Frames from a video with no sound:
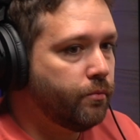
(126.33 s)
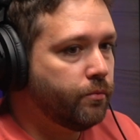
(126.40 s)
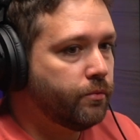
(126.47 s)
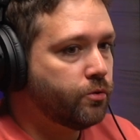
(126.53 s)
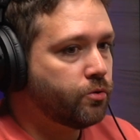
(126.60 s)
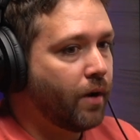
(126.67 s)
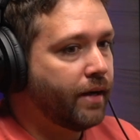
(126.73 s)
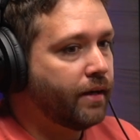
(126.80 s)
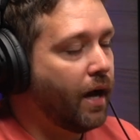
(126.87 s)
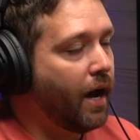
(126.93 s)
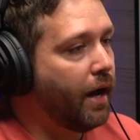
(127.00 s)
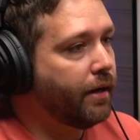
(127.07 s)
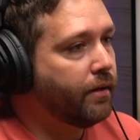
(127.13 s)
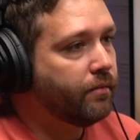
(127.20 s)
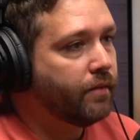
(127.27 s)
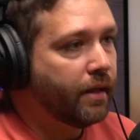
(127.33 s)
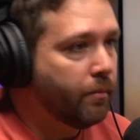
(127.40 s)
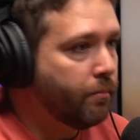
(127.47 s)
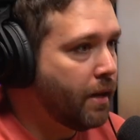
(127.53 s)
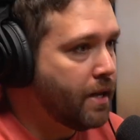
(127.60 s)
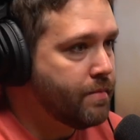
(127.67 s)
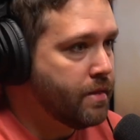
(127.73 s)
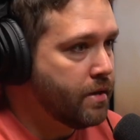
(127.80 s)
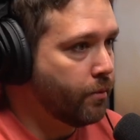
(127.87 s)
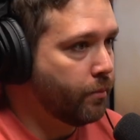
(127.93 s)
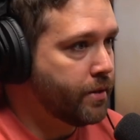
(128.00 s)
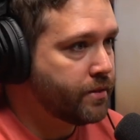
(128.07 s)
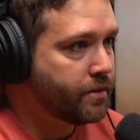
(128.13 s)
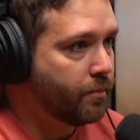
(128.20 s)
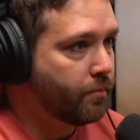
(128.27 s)
trying to hide that maybe there
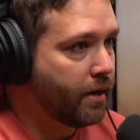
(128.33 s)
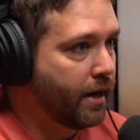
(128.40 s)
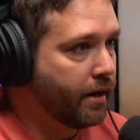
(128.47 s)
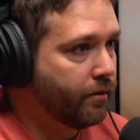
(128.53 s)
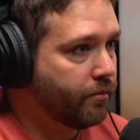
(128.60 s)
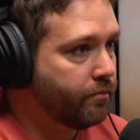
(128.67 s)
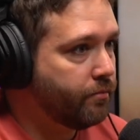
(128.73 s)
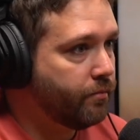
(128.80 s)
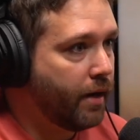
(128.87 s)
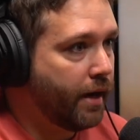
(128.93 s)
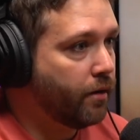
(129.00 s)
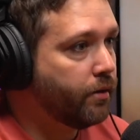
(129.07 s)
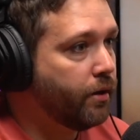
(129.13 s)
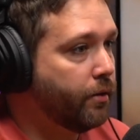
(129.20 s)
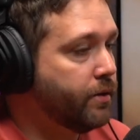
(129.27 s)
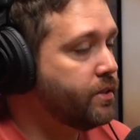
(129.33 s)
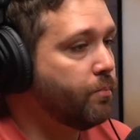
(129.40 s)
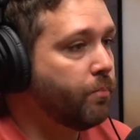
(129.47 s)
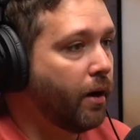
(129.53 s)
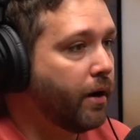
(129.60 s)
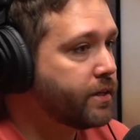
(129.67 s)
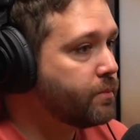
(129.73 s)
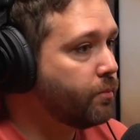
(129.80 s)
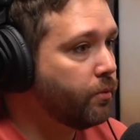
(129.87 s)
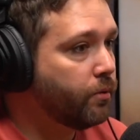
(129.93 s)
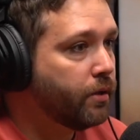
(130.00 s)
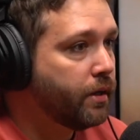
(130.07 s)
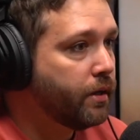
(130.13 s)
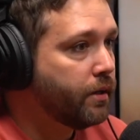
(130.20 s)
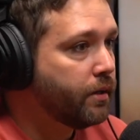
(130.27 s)
was some kind of, I don't know, is it possible?
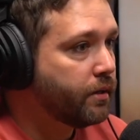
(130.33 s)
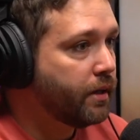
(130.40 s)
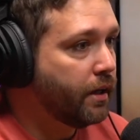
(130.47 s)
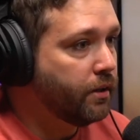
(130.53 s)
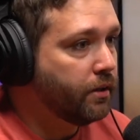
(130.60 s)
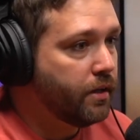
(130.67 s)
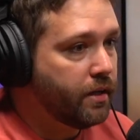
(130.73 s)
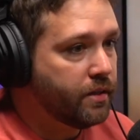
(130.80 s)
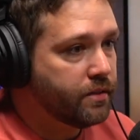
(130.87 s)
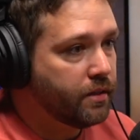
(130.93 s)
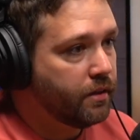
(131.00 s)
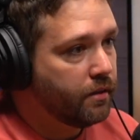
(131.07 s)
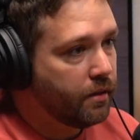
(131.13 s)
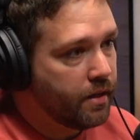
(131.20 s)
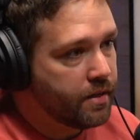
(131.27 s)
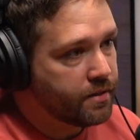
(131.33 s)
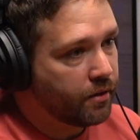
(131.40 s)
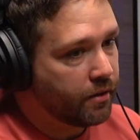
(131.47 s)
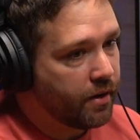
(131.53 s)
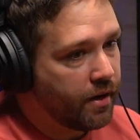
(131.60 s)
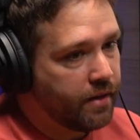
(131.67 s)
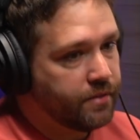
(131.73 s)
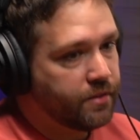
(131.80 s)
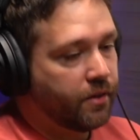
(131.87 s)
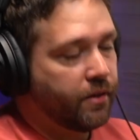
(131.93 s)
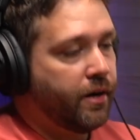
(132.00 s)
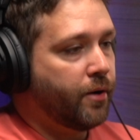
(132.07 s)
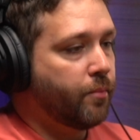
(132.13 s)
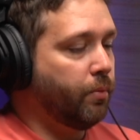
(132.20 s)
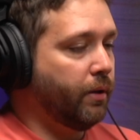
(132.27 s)
Can you, is our
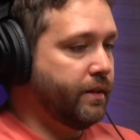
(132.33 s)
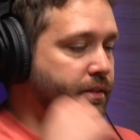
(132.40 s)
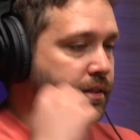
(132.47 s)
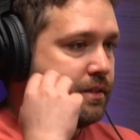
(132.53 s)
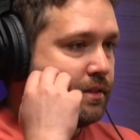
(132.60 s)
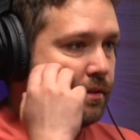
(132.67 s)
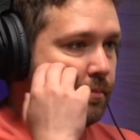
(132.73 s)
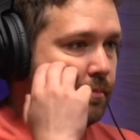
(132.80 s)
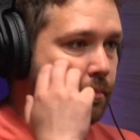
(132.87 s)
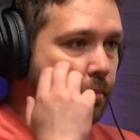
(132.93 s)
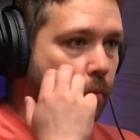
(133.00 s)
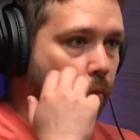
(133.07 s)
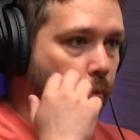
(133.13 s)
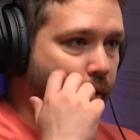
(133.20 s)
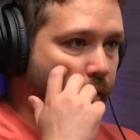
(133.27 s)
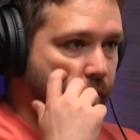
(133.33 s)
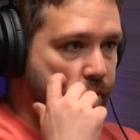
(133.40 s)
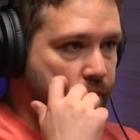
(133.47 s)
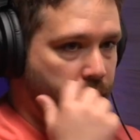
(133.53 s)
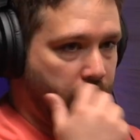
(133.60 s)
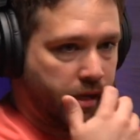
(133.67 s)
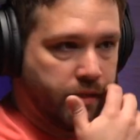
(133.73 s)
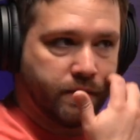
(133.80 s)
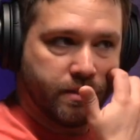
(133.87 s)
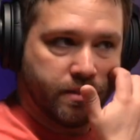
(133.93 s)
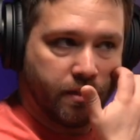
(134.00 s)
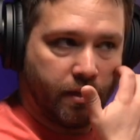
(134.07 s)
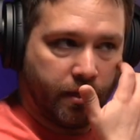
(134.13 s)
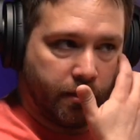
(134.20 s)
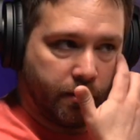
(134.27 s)
airplane system one of those things? It's
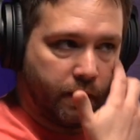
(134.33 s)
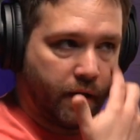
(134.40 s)
like,